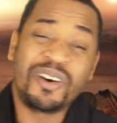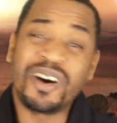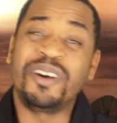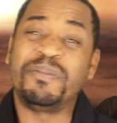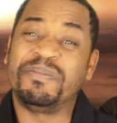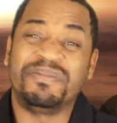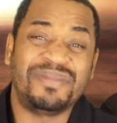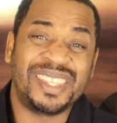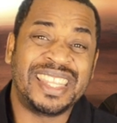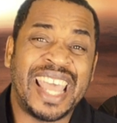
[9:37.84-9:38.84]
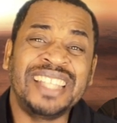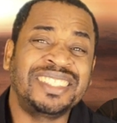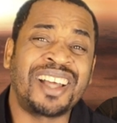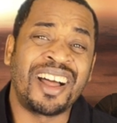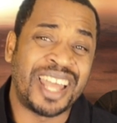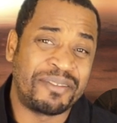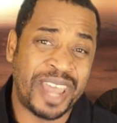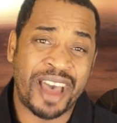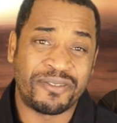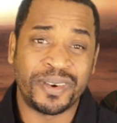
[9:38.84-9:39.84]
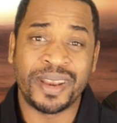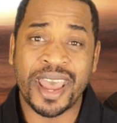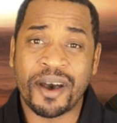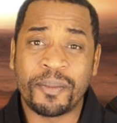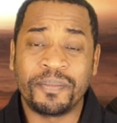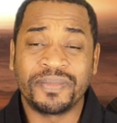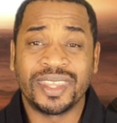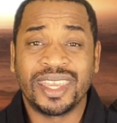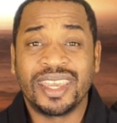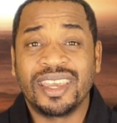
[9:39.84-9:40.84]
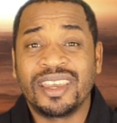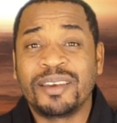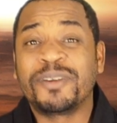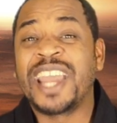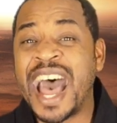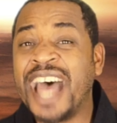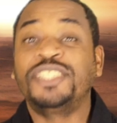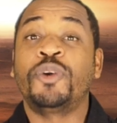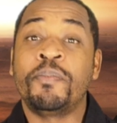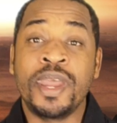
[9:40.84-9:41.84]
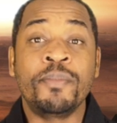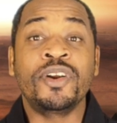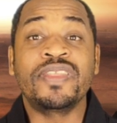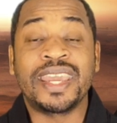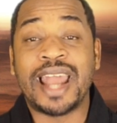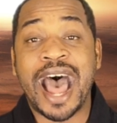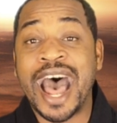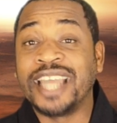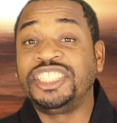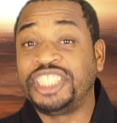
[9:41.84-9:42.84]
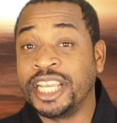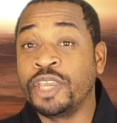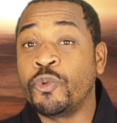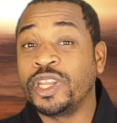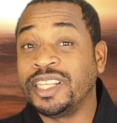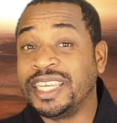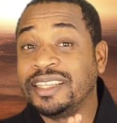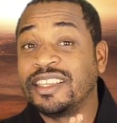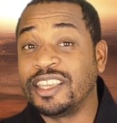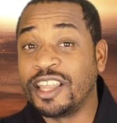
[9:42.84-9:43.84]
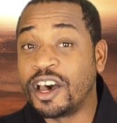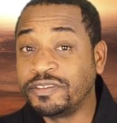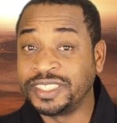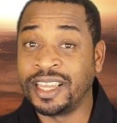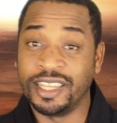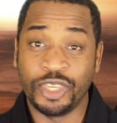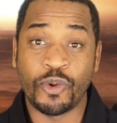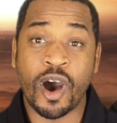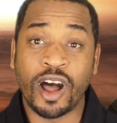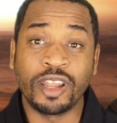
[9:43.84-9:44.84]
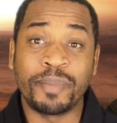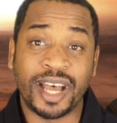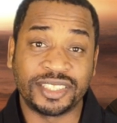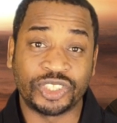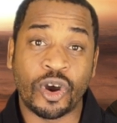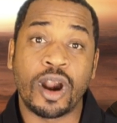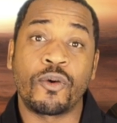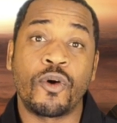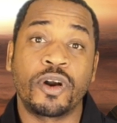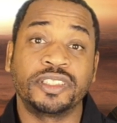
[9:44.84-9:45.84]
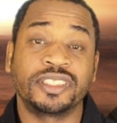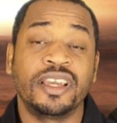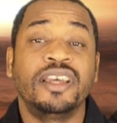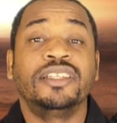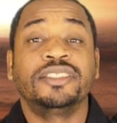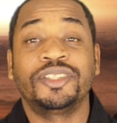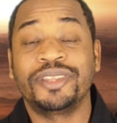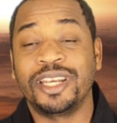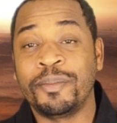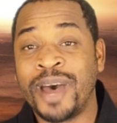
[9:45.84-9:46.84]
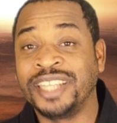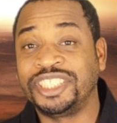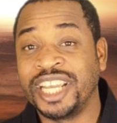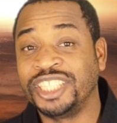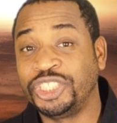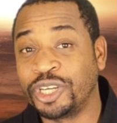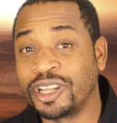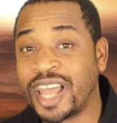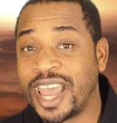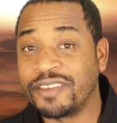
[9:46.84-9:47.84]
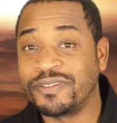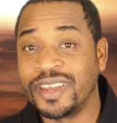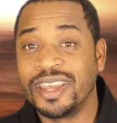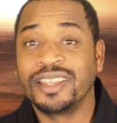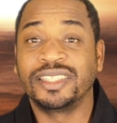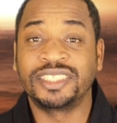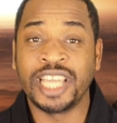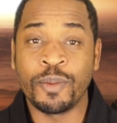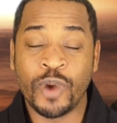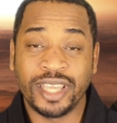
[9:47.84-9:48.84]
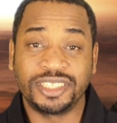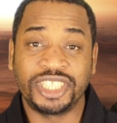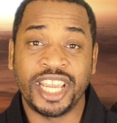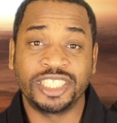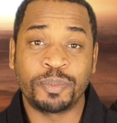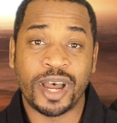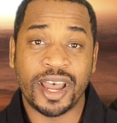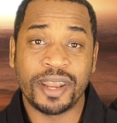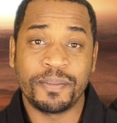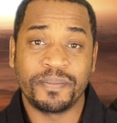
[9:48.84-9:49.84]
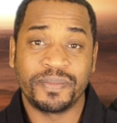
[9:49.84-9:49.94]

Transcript: Well, that's all I've got for now. But guys, remember that I genuinely love telling you all about Star Wars so that it might change your life the same way it's changed mine.